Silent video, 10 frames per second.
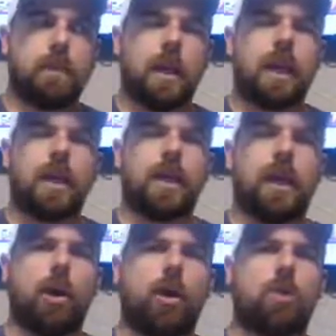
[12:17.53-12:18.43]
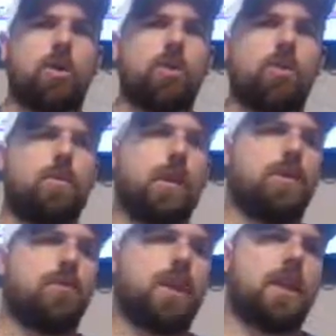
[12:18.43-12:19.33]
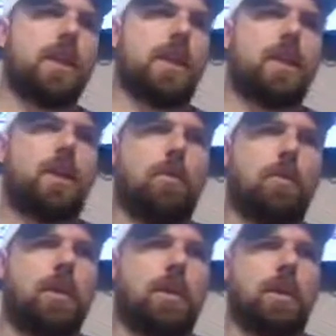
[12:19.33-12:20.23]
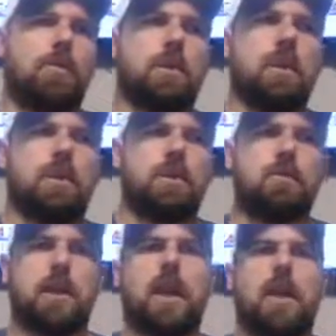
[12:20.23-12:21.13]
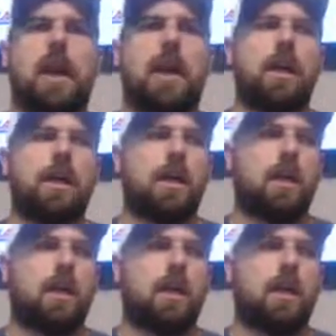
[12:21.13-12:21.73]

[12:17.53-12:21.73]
how did that help you when you transitioned, like when you jumped into the speed car?